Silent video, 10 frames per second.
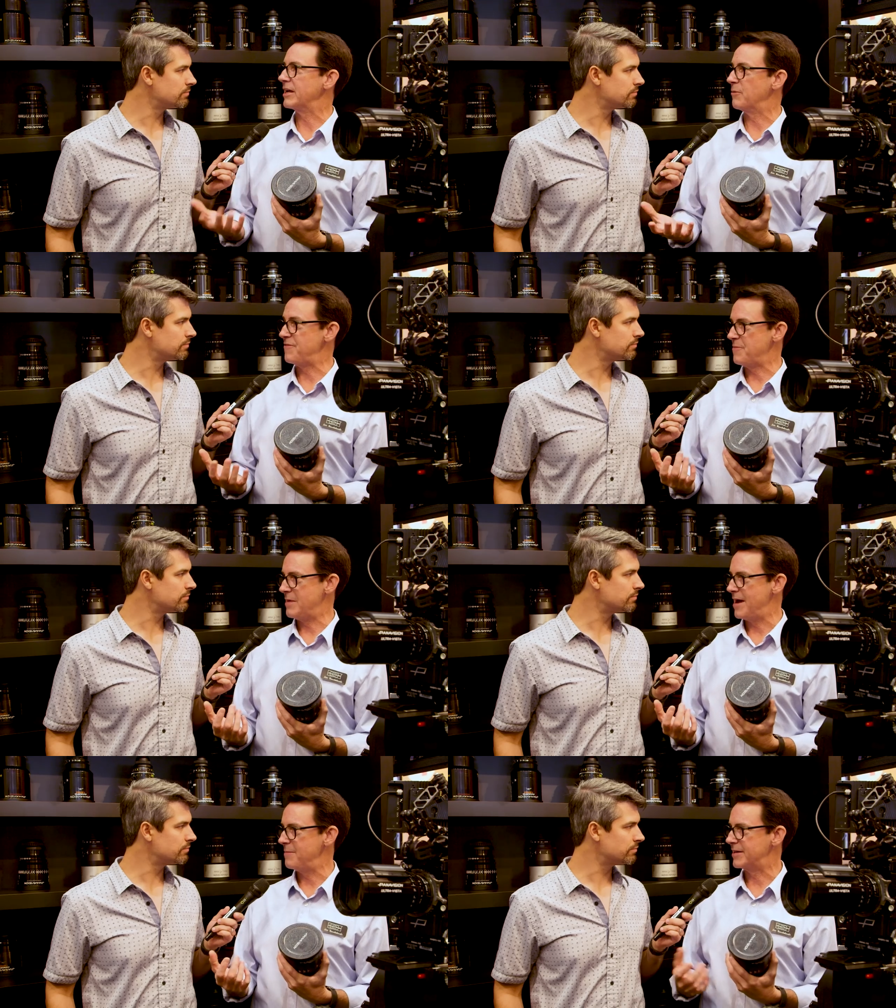Speaker 1: to get away from
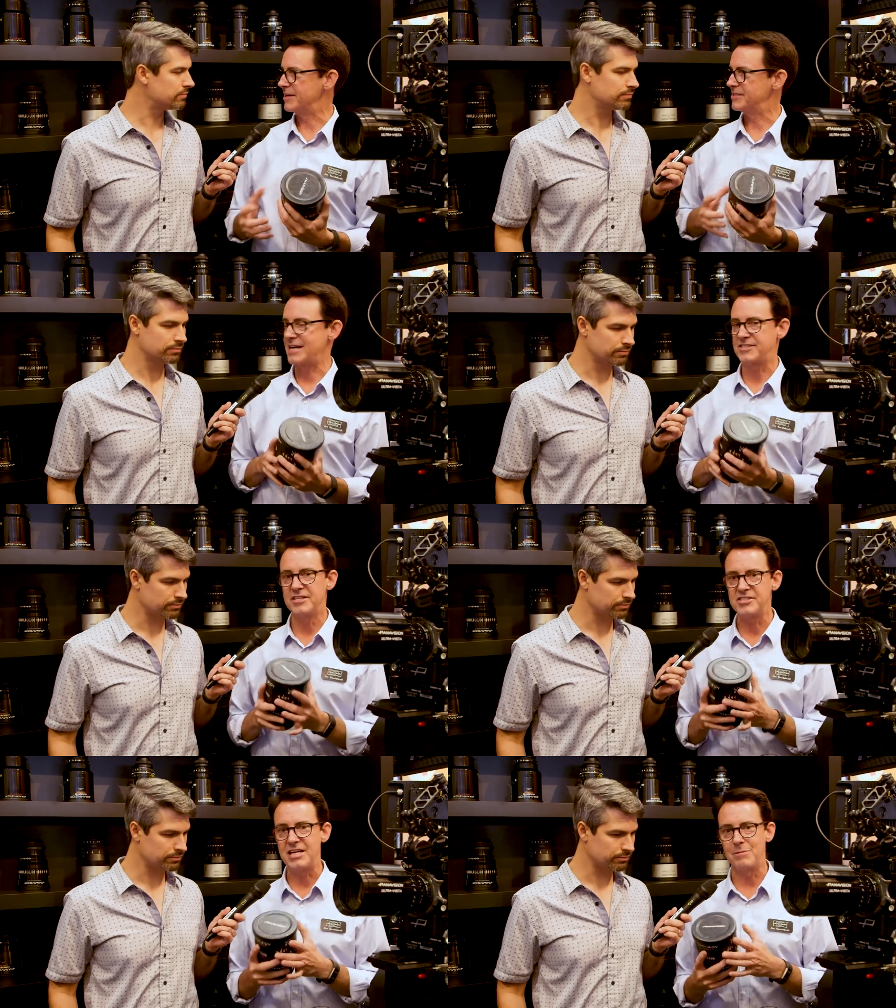that because that's
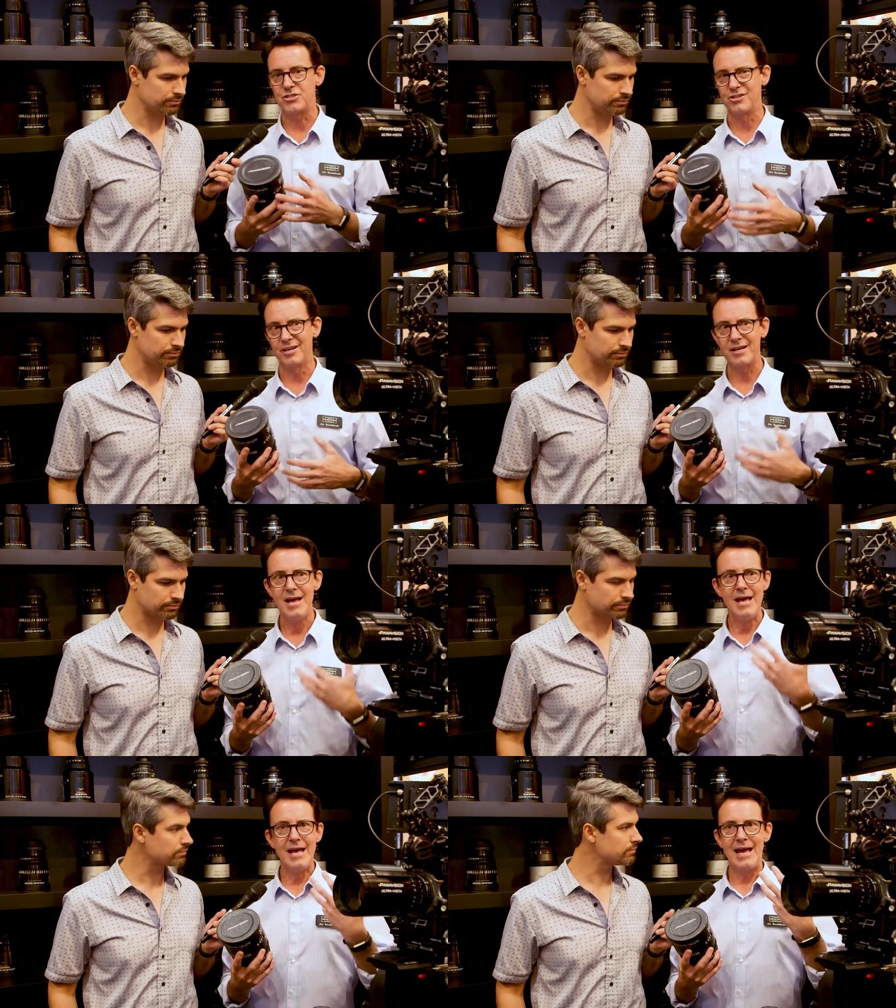an established look,
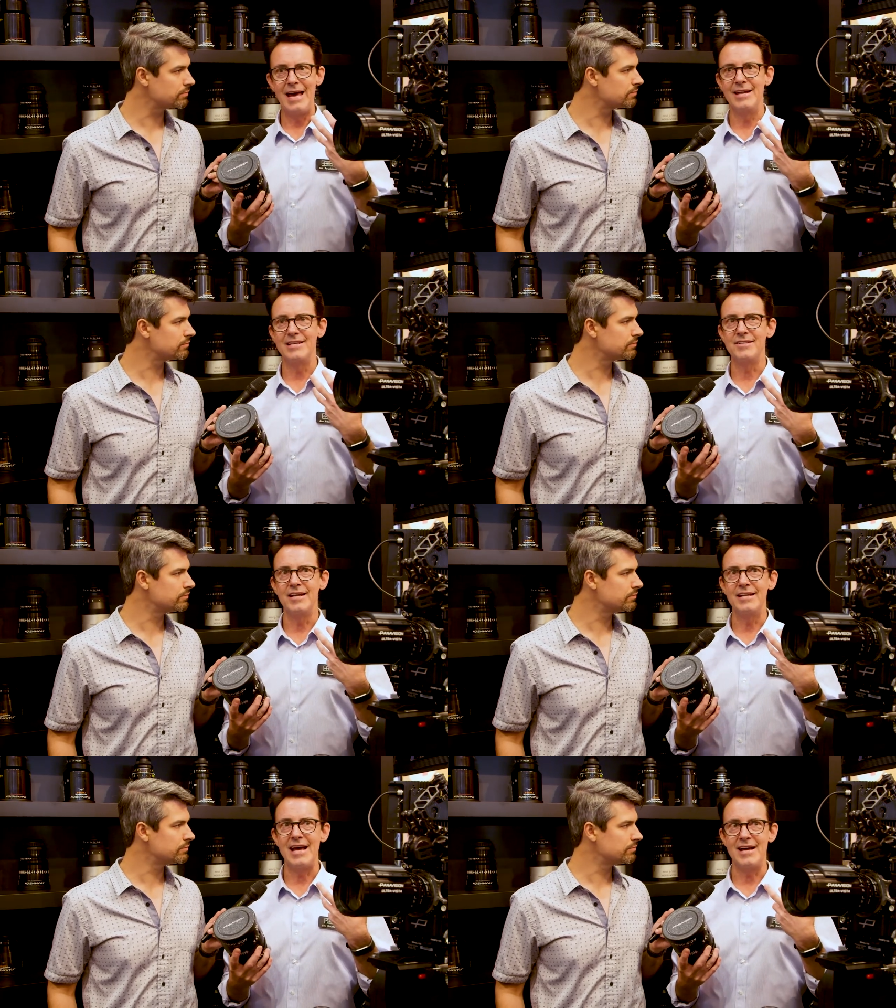and
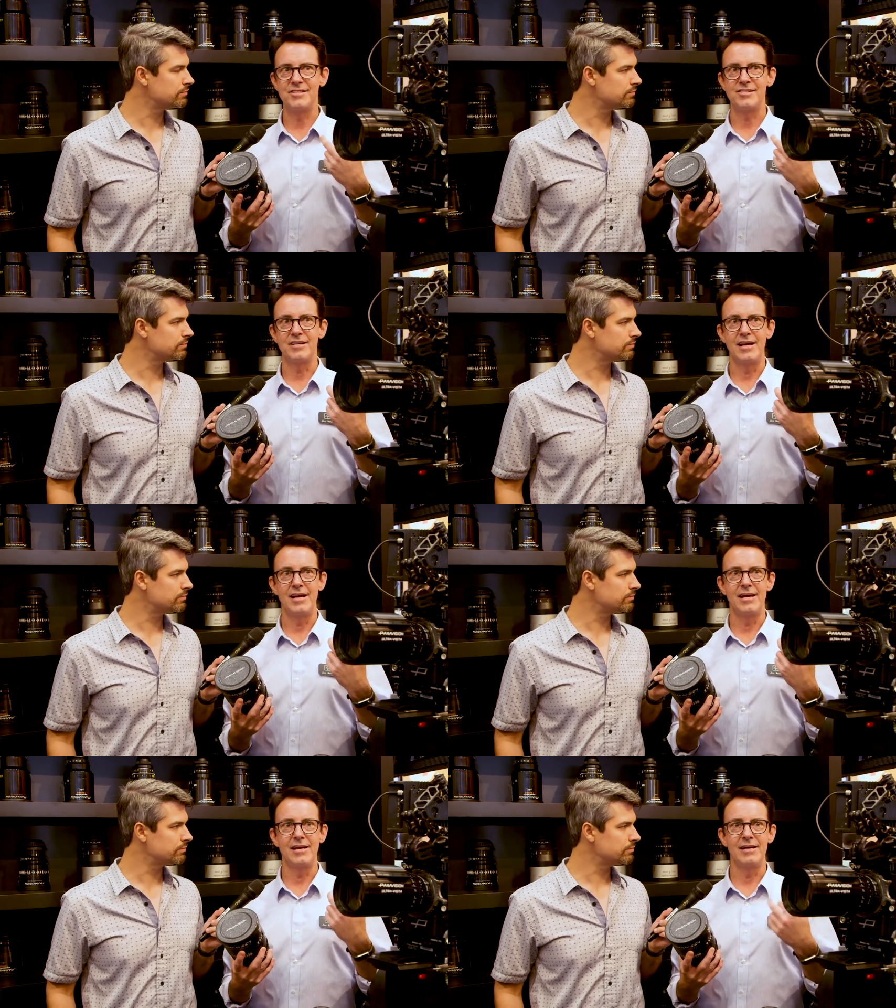it has
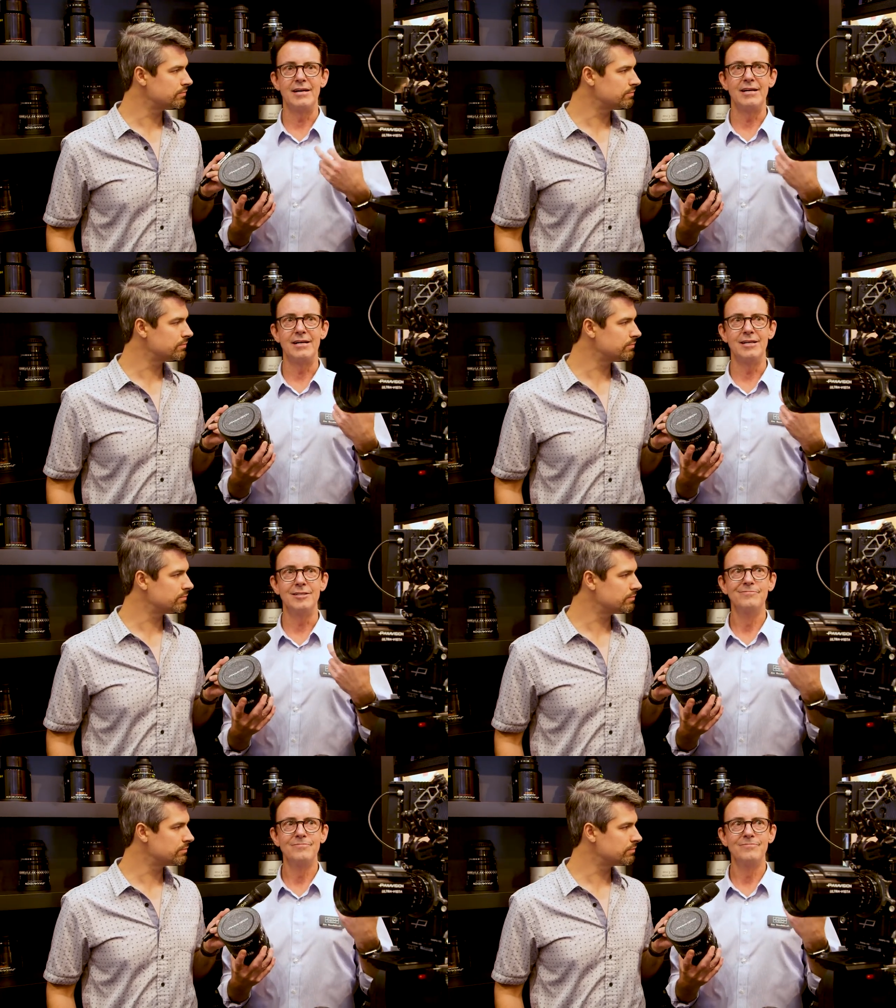a,